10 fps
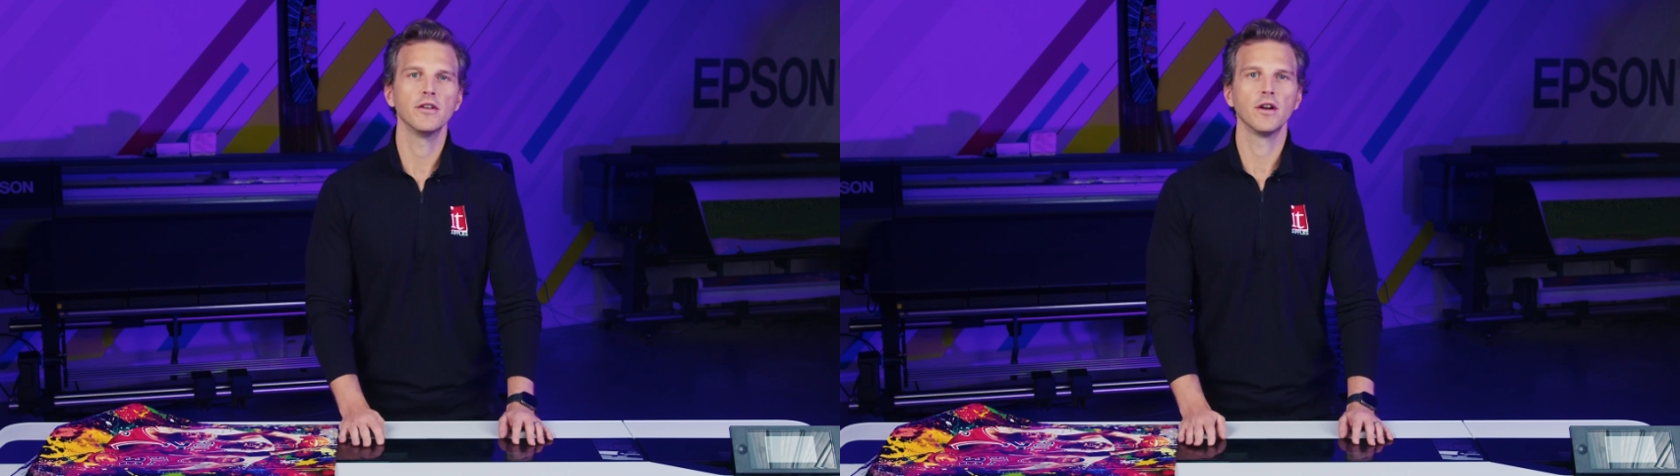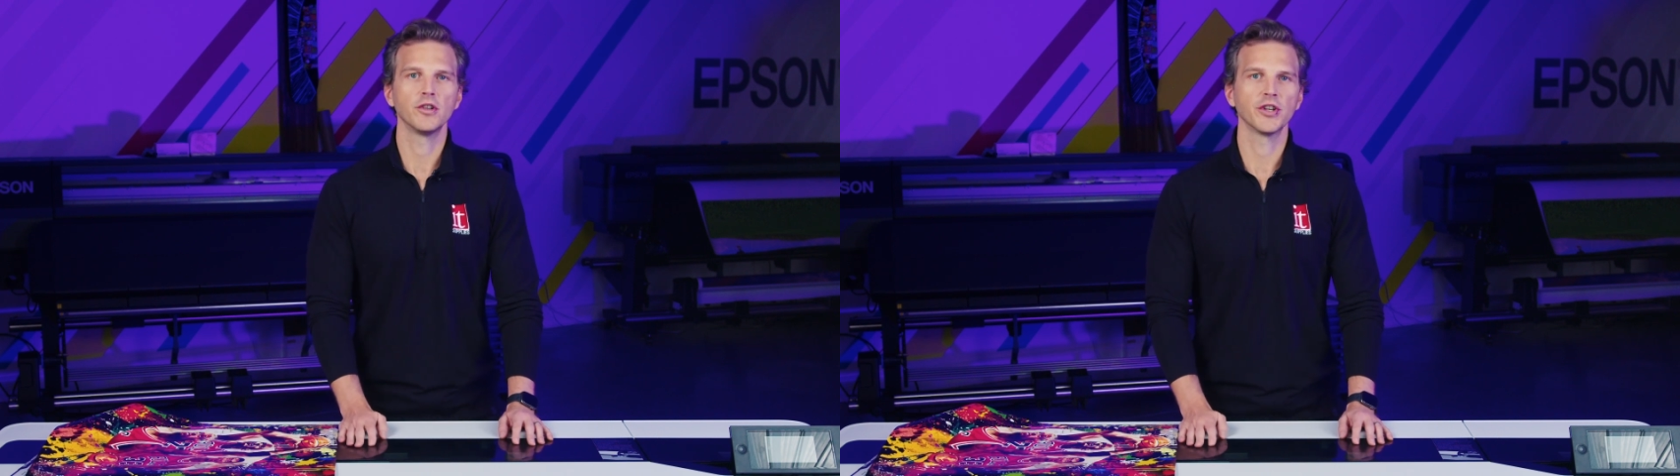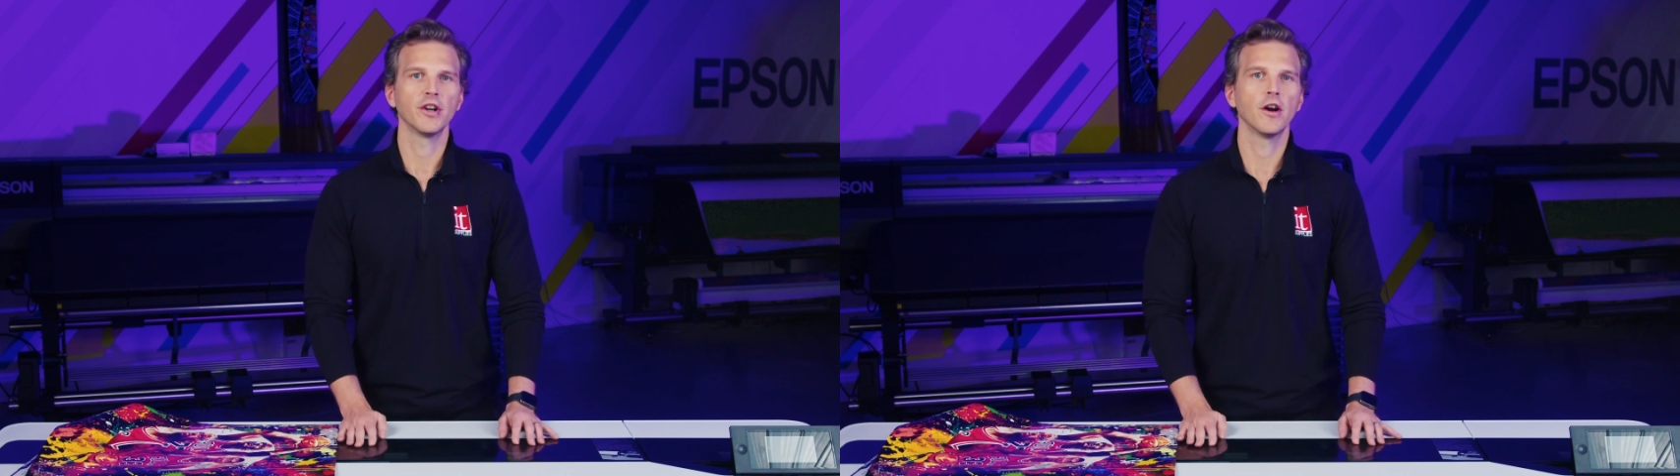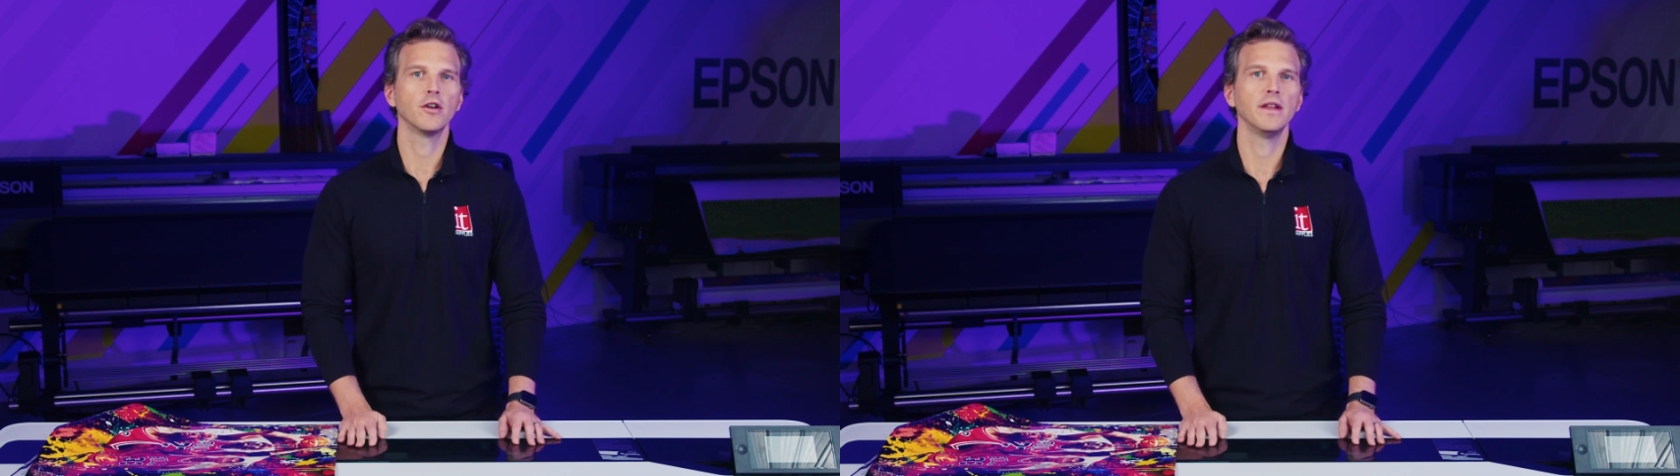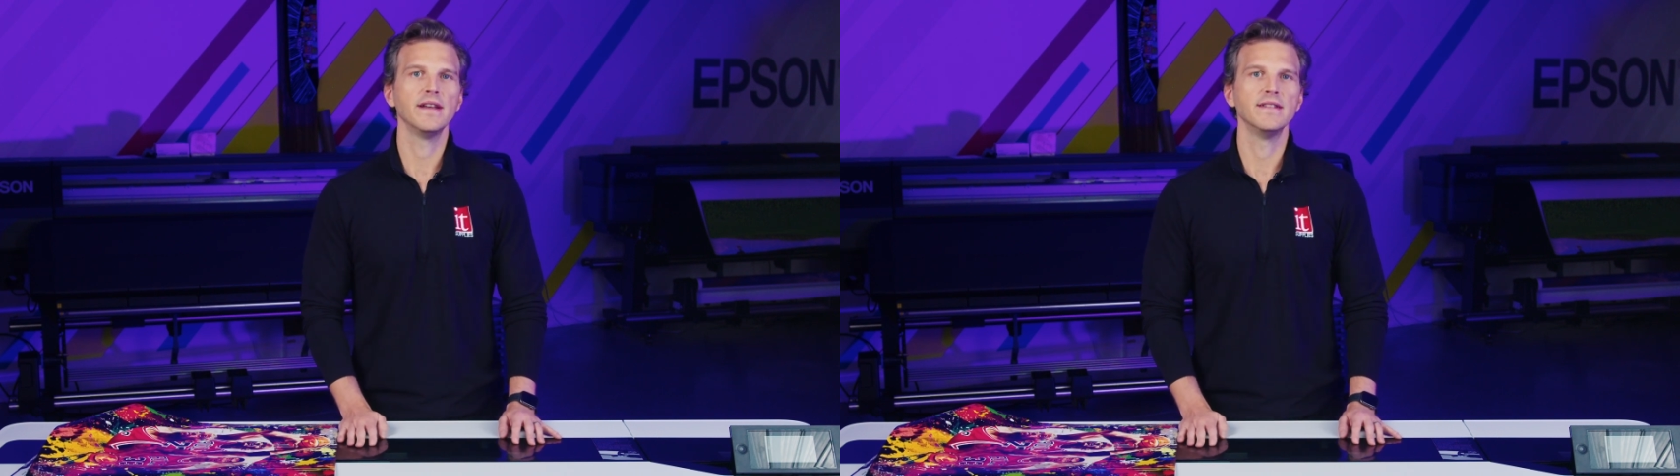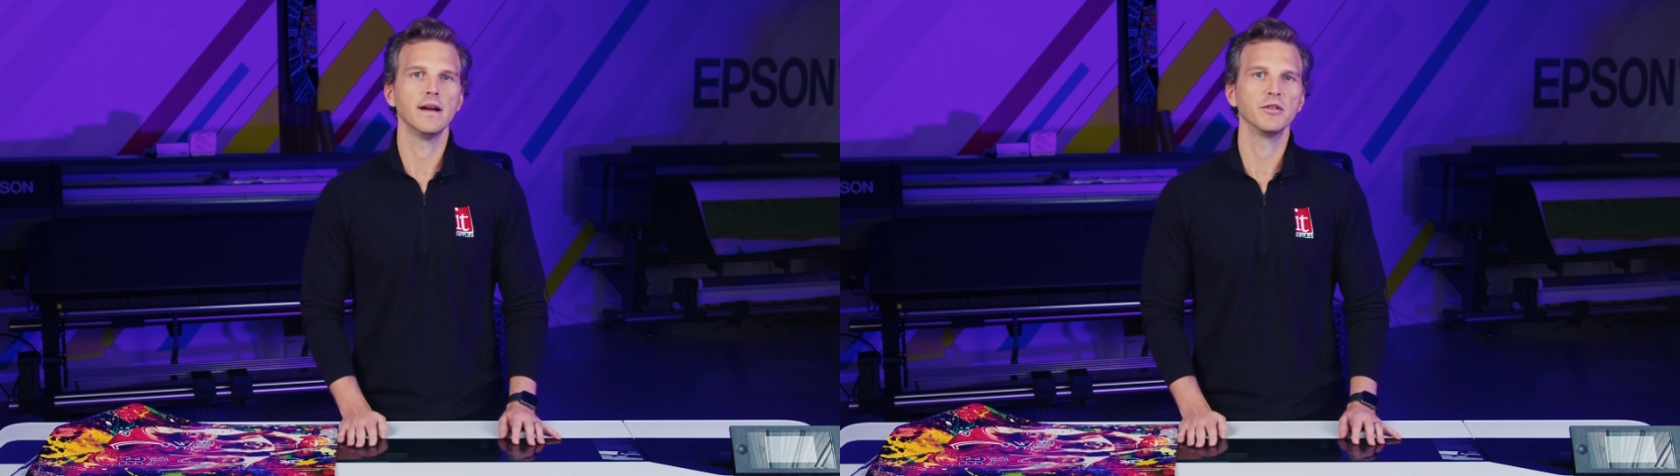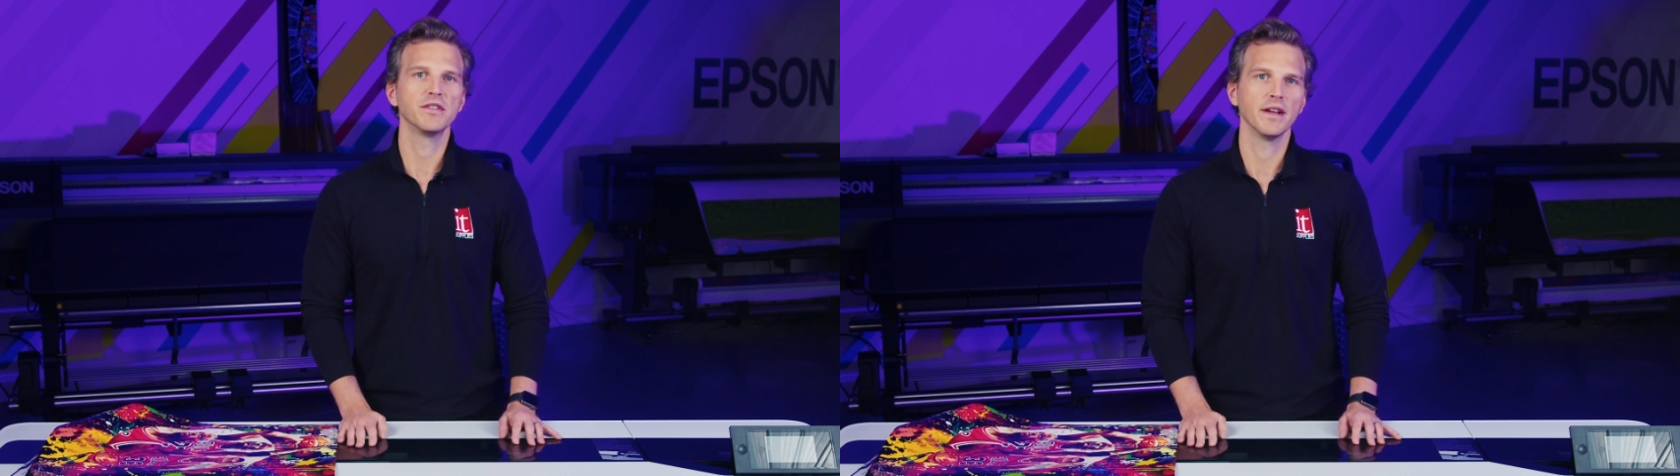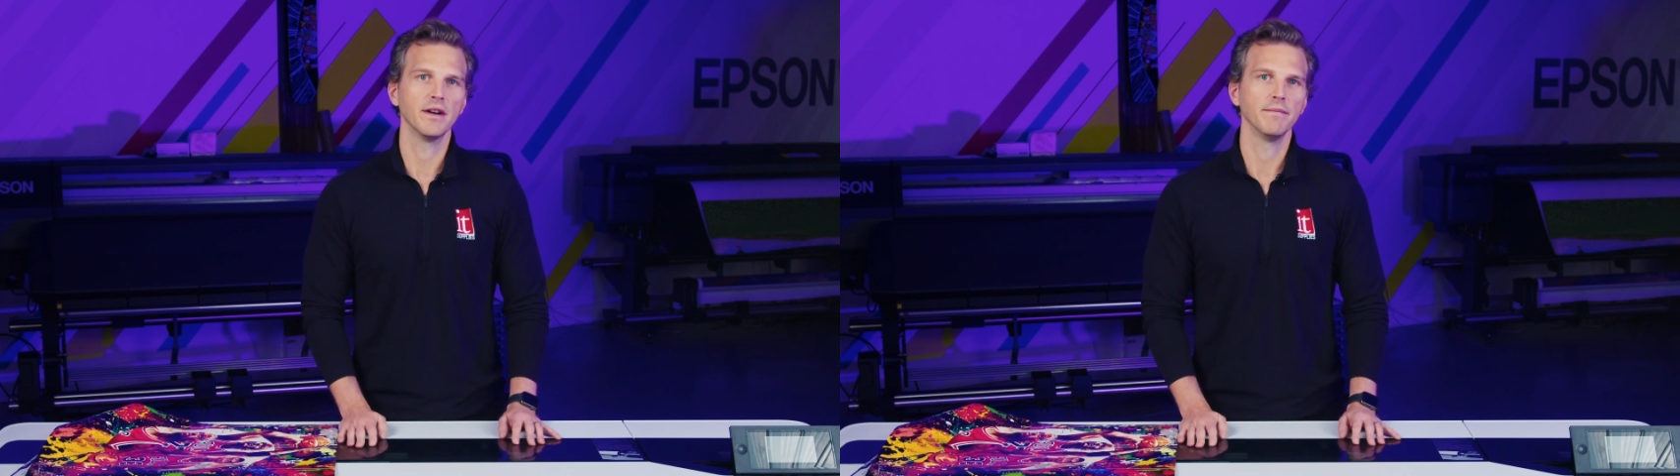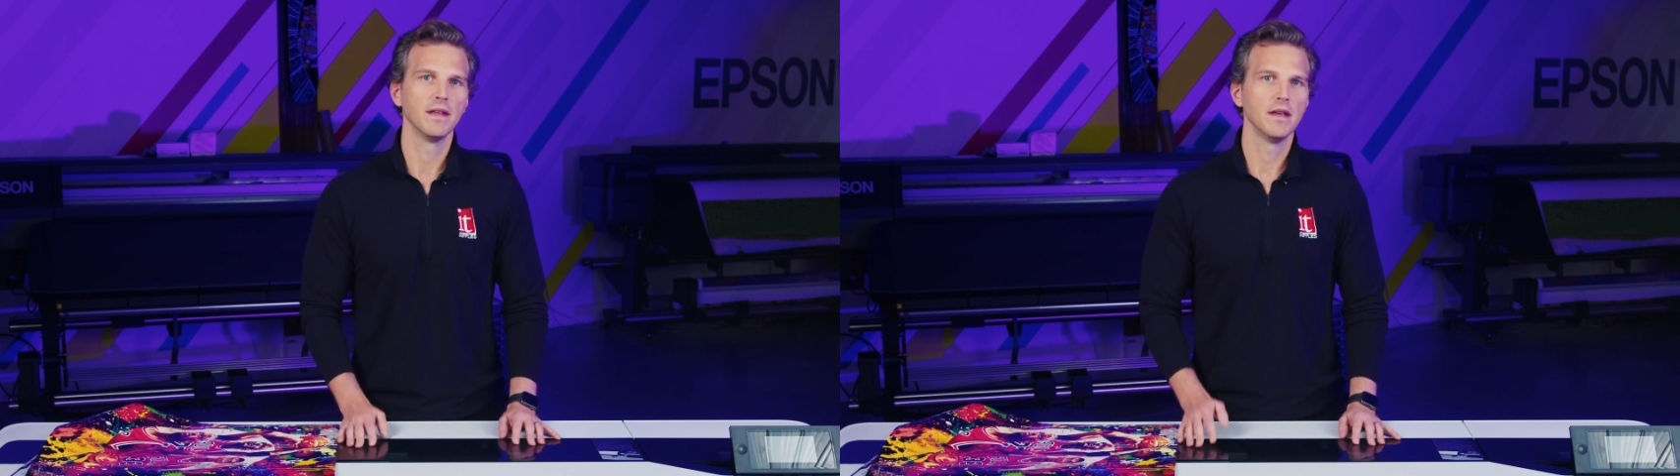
in our Chicagoland Demo Center.